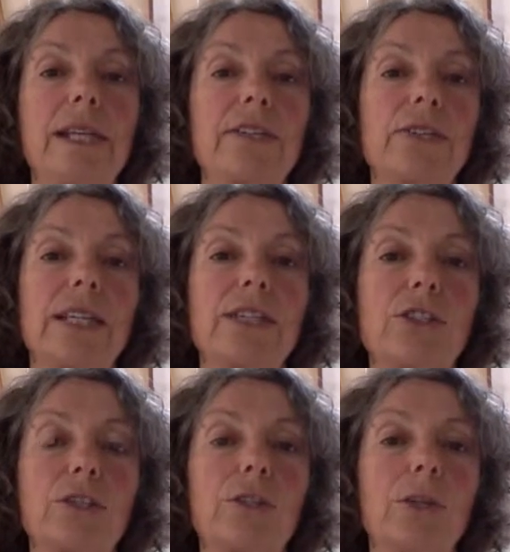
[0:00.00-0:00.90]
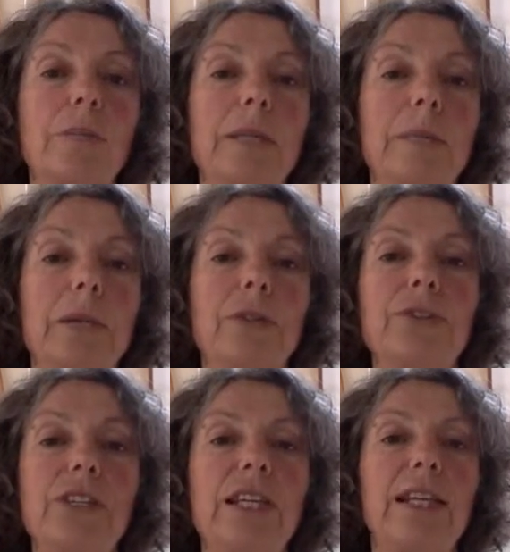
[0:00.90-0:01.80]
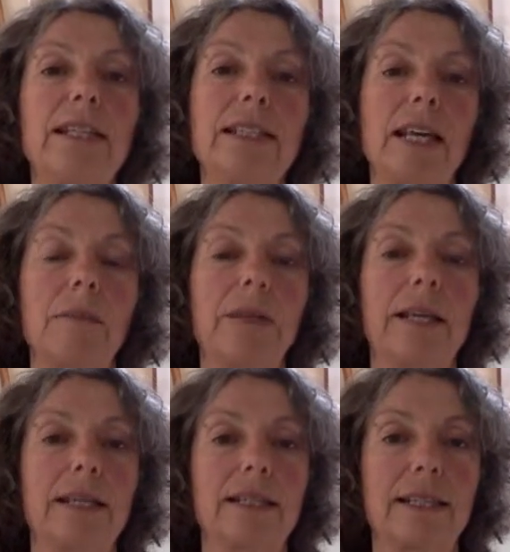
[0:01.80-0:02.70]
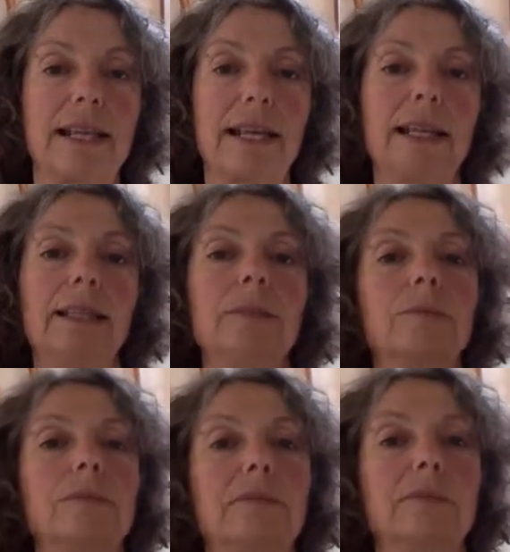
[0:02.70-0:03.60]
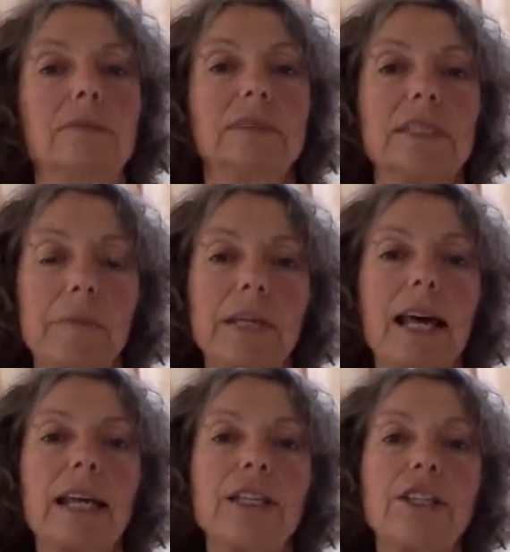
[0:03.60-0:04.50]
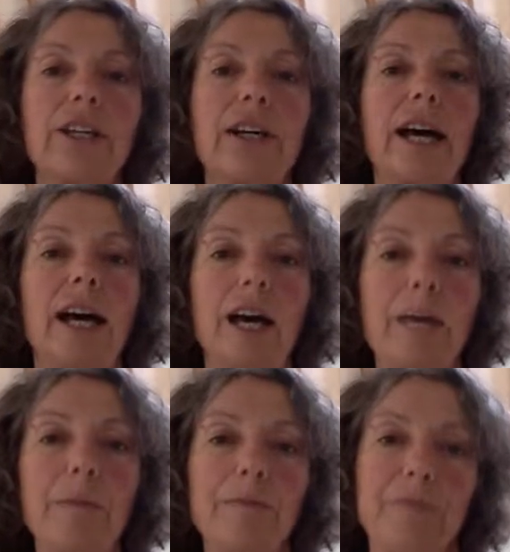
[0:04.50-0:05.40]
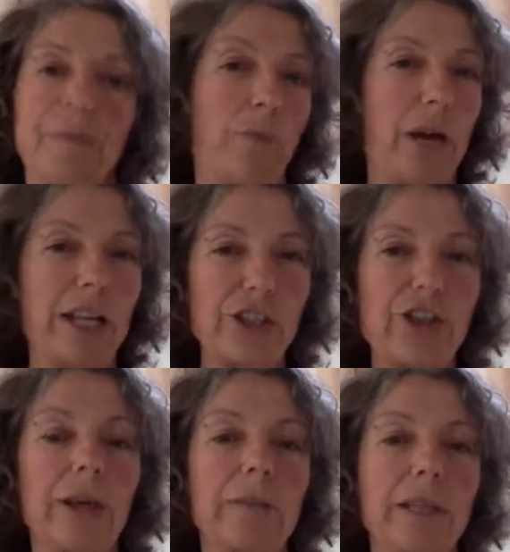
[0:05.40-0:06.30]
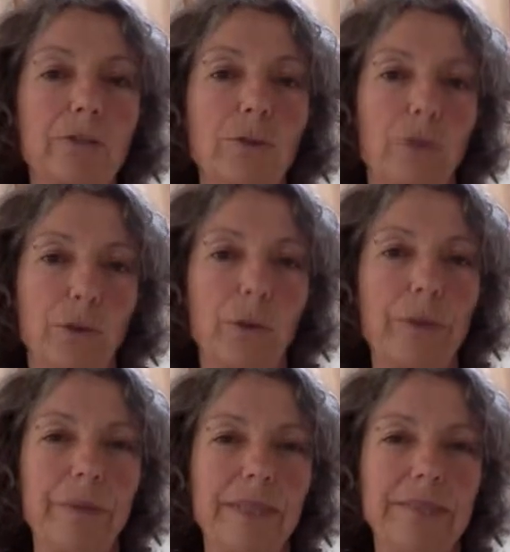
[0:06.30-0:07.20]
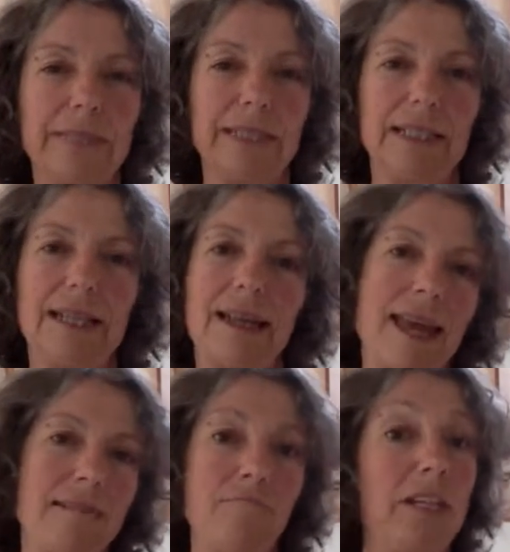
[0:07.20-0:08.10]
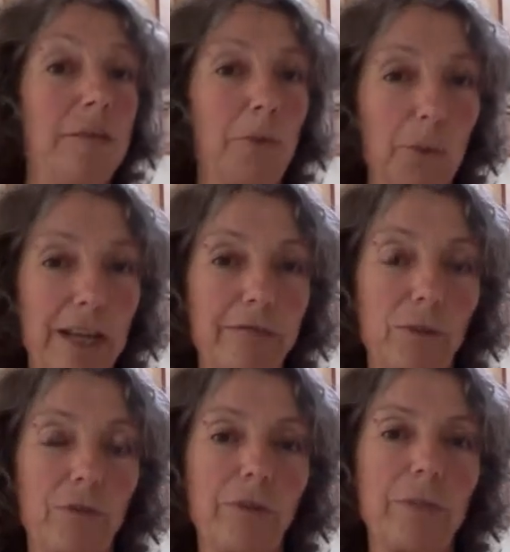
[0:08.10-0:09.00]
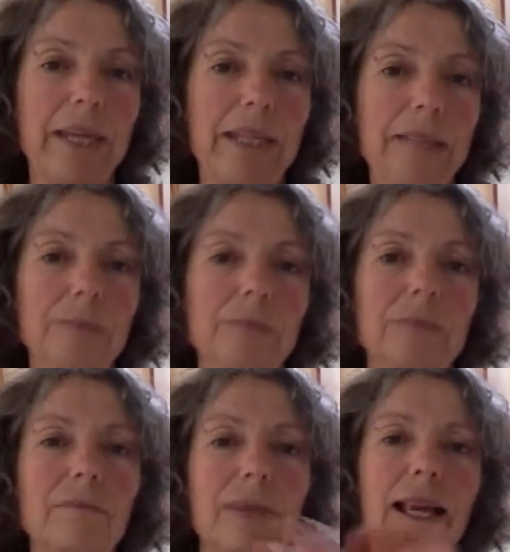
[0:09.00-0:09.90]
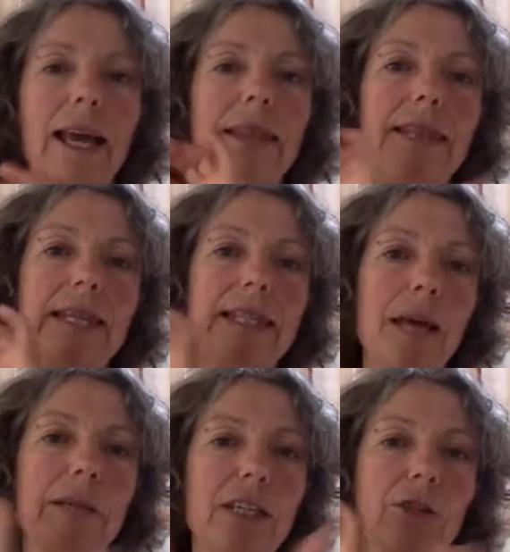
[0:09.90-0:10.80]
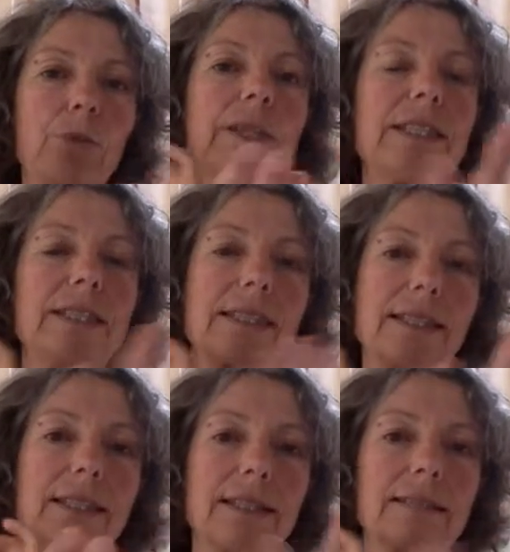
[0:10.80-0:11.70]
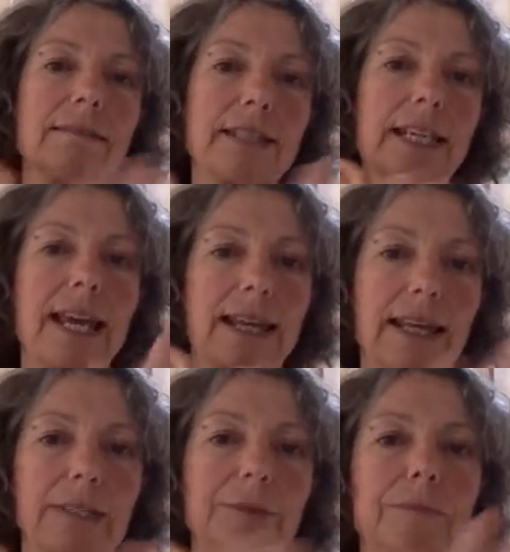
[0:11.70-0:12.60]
that's these 2 knobbly bones here, tapping under there, tapping under your arm, bra strap level for women and nipple level for men, and then tapping your wrists together.